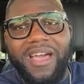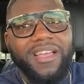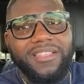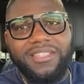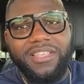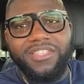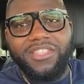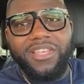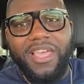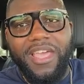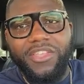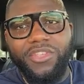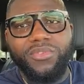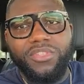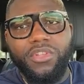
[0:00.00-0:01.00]
access, you can't
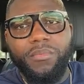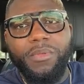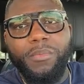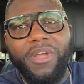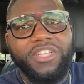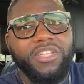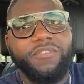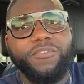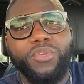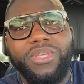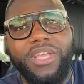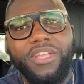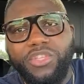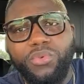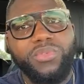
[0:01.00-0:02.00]
use it up. Imagine if you
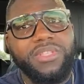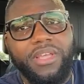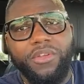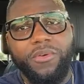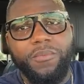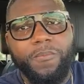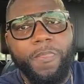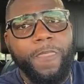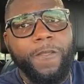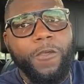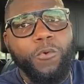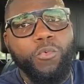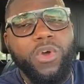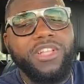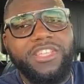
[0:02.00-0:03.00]
can use that up.
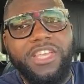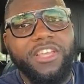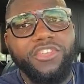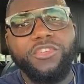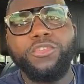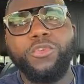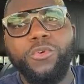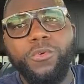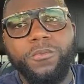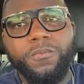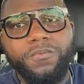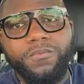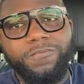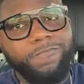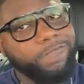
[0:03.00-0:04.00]
What can you do?
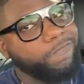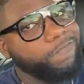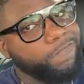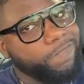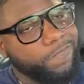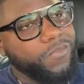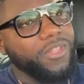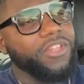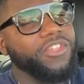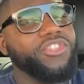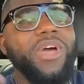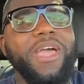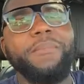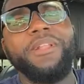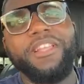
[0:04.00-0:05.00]
So
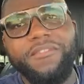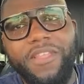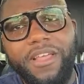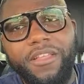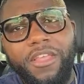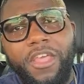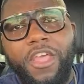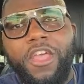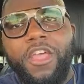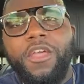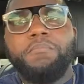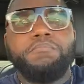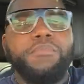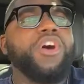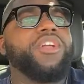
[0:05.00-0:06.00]
I believe that.
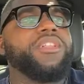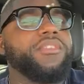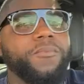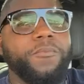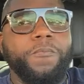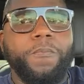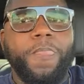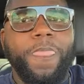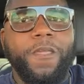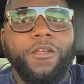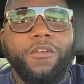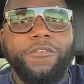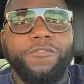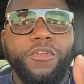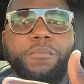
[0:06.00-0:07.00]
But
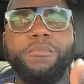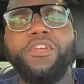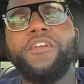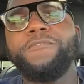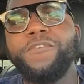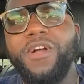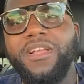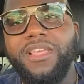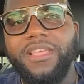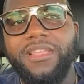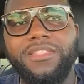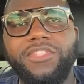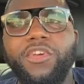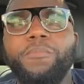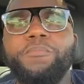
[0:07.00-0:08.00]
for the mere fact is
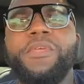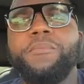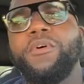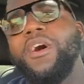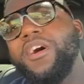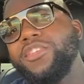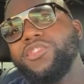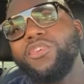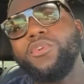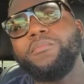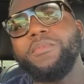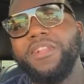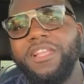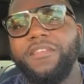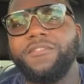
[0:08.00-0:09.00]
some people also
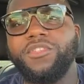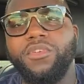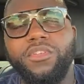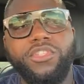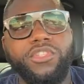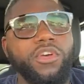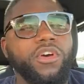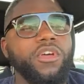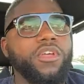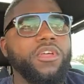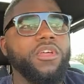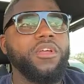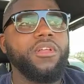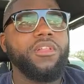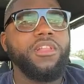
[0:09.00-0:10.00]
believe so. So
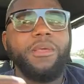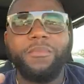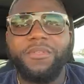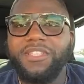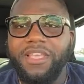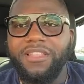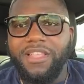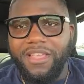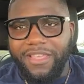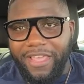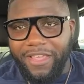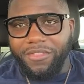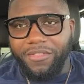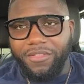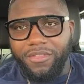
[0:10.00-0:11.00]
let me say it
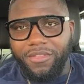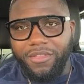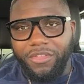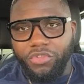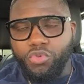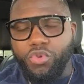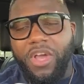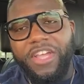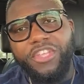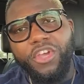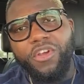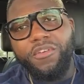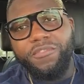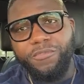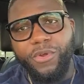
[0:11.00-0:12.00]
again. You and
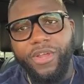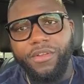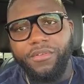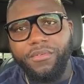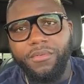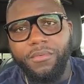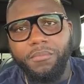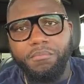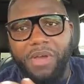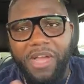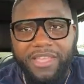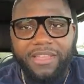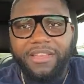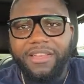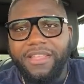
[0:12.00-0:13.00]
your friend, back
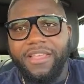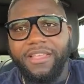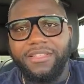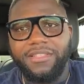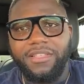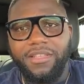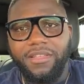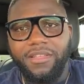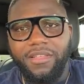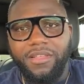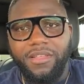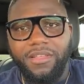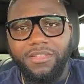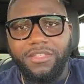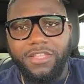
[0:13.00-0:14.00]
in the days,
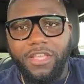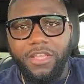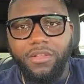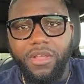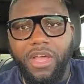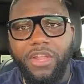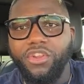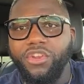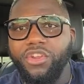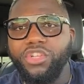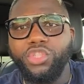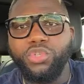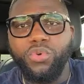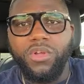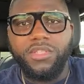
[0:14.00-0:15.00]
Zane, and on a
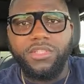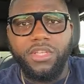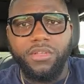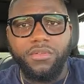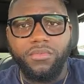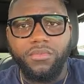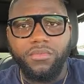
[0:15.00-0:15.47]
joke thing.